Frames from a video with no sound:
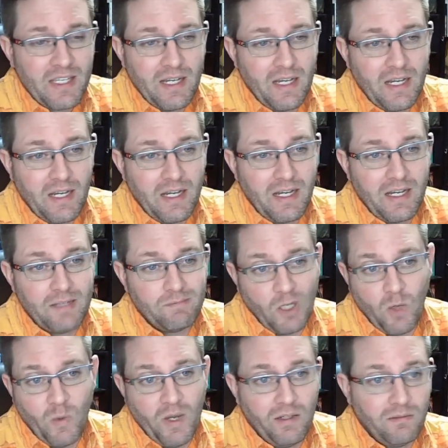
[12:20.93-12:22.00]
Um,
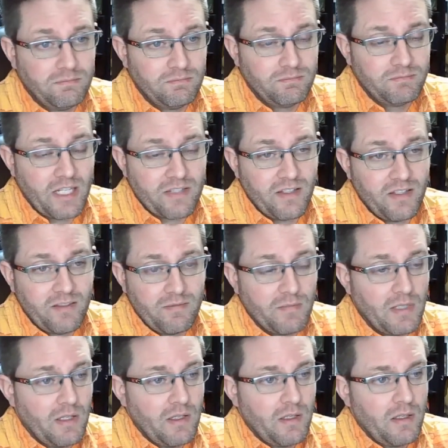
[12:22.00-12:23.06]
oh, well, that's it.
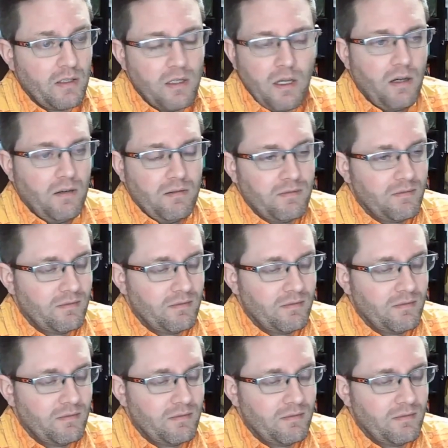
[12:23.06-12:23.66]
No.